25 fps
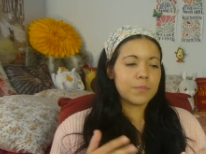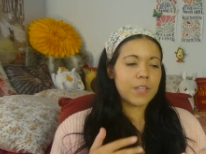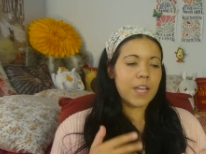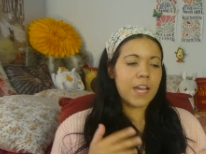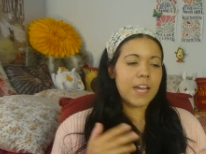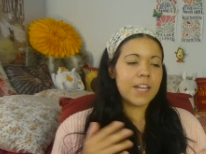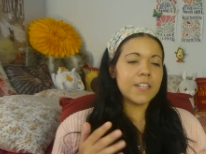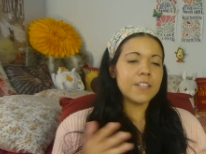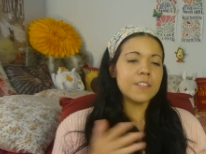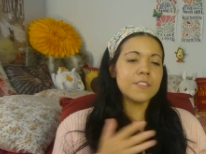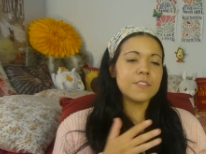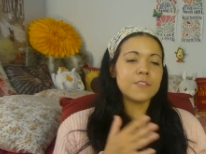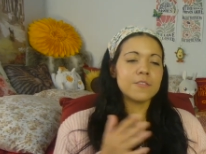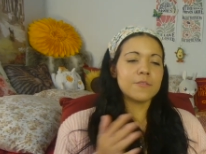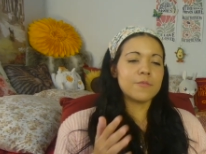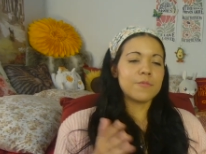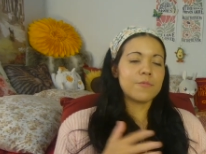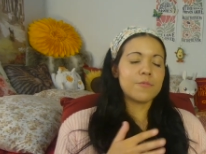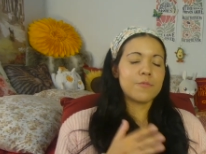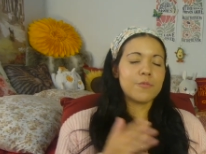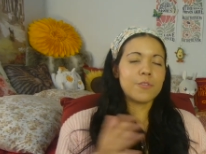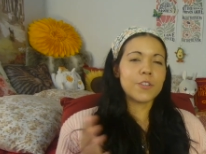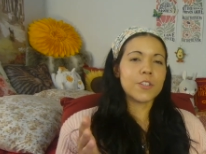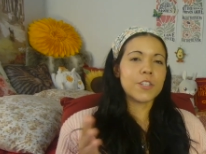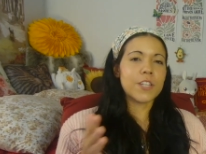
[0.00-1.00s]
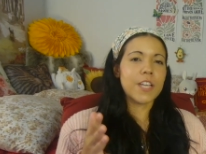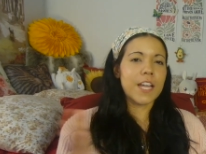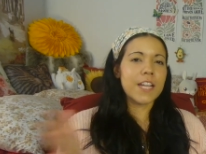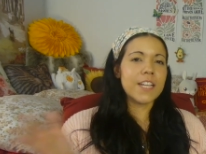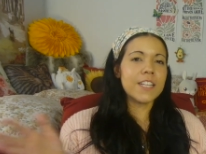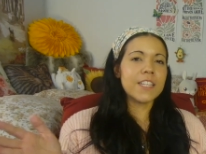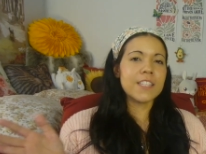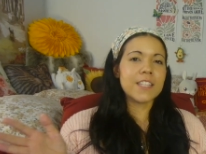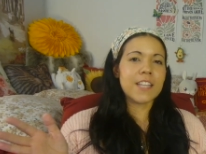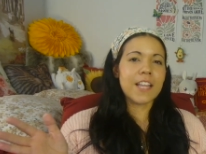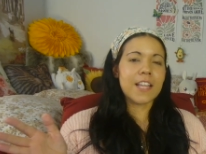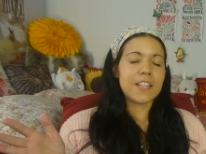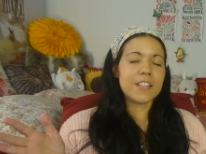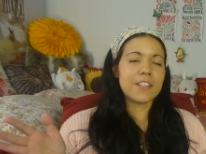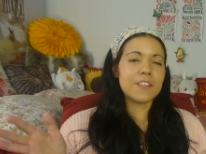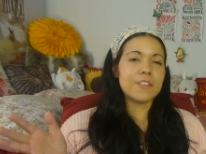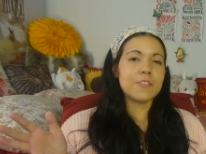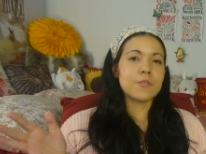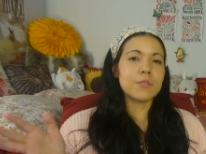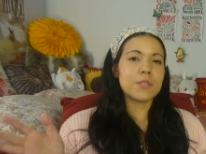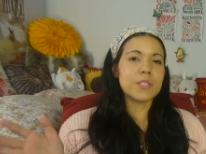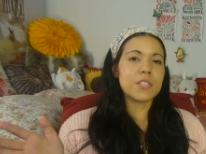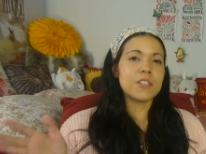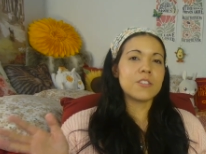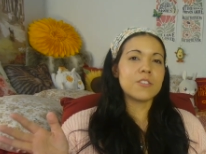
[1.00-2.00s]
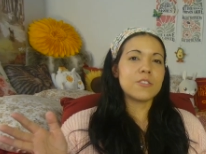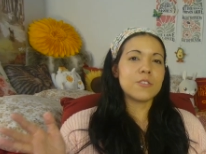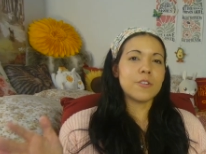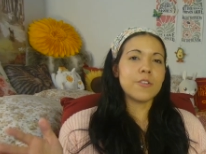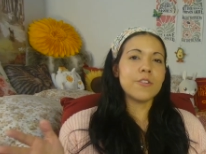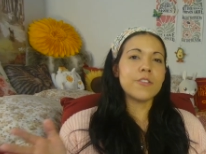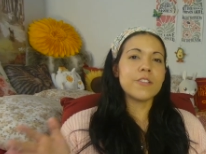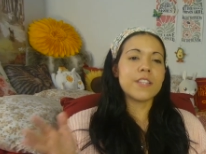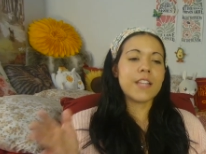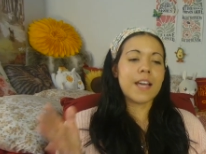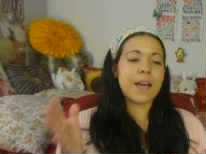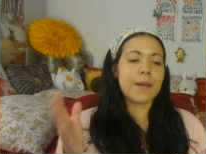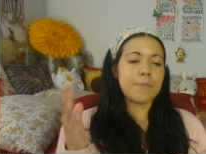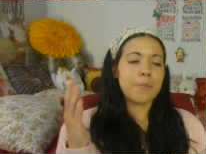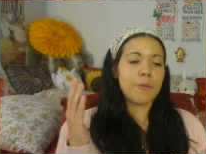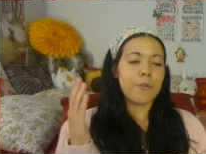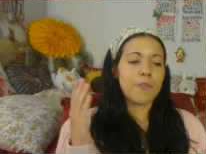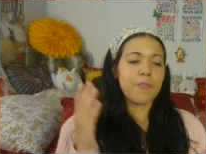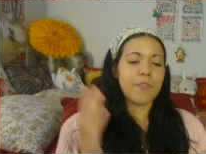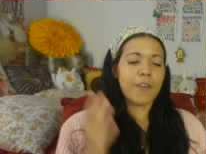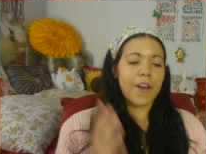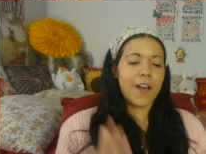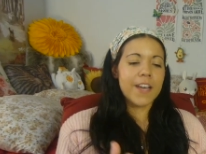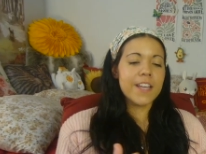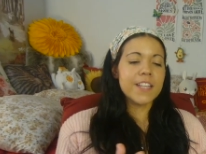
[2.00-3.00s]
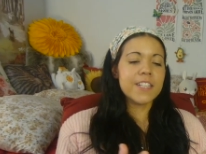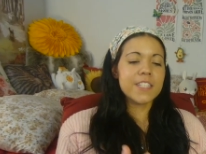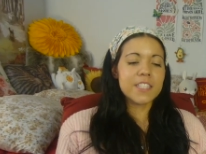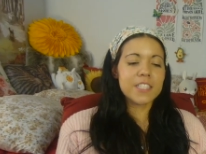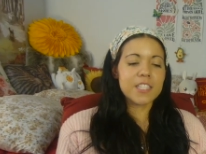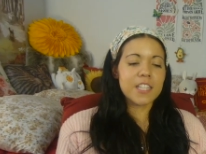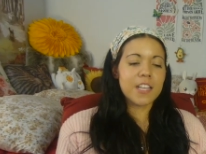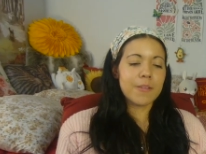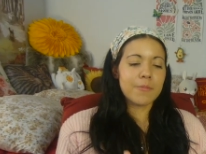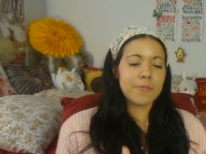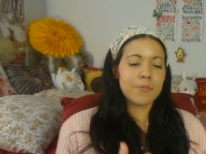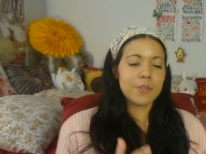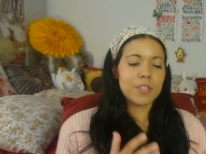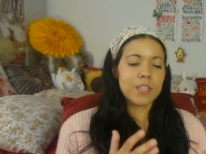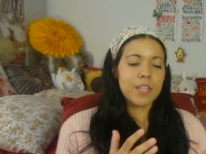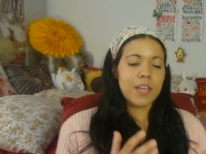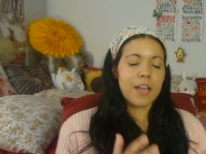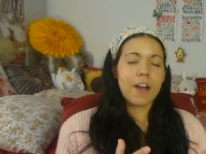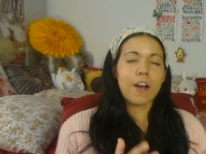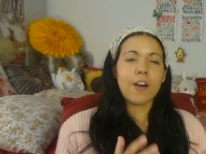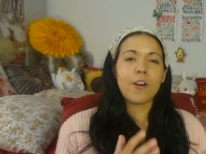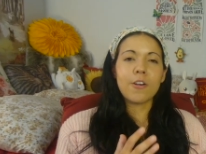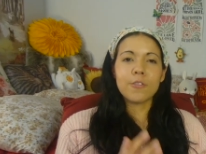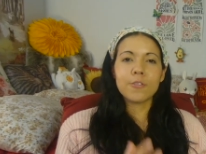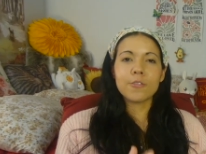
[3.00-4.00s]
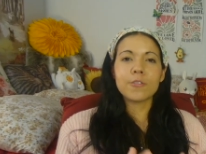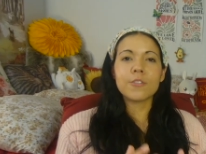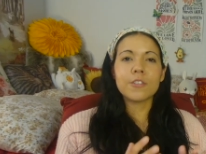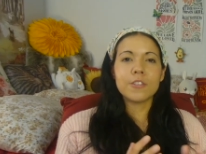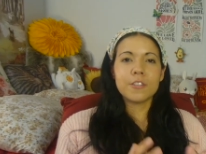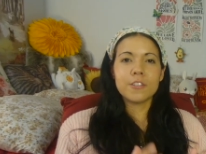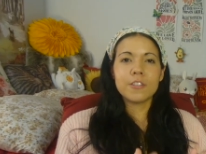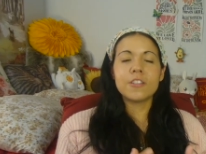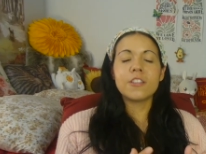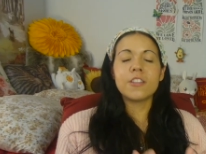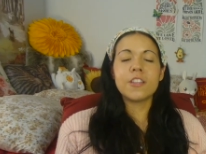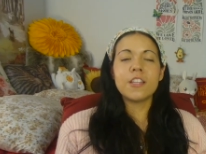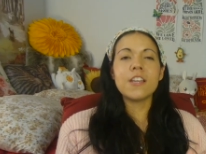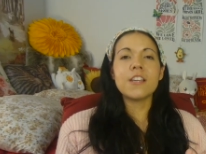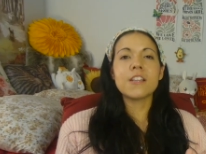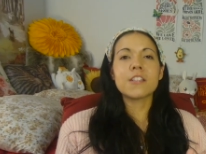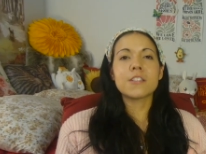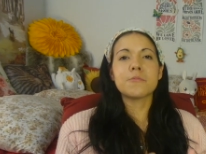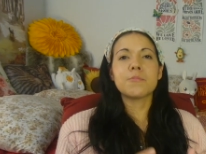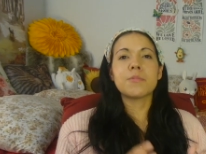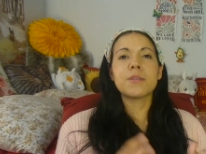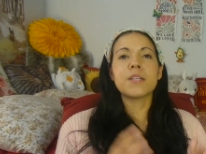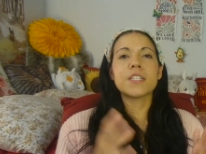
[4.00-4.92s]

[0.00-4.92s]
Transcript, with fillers: kind of forgetting that it was the Lord that provides them with all good things,